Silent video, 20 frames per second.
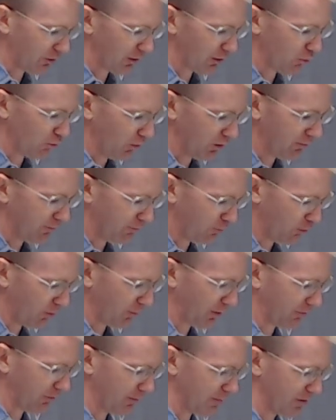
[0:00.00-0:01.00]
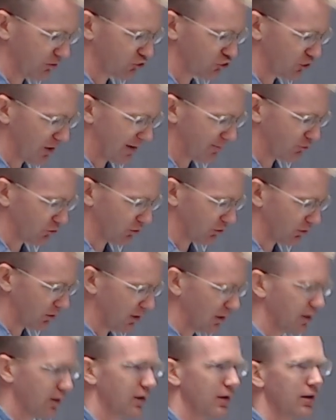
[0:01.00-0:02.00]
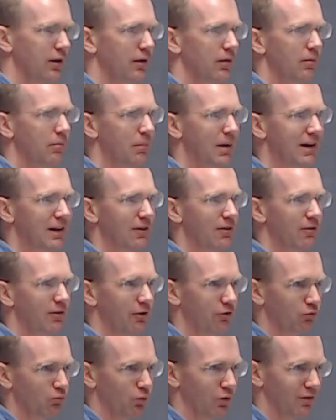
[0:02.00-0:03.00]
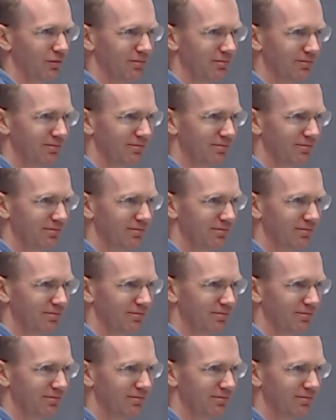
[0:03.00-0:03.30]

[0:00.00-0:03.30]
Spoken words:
only one formula from this chapter, make it this one.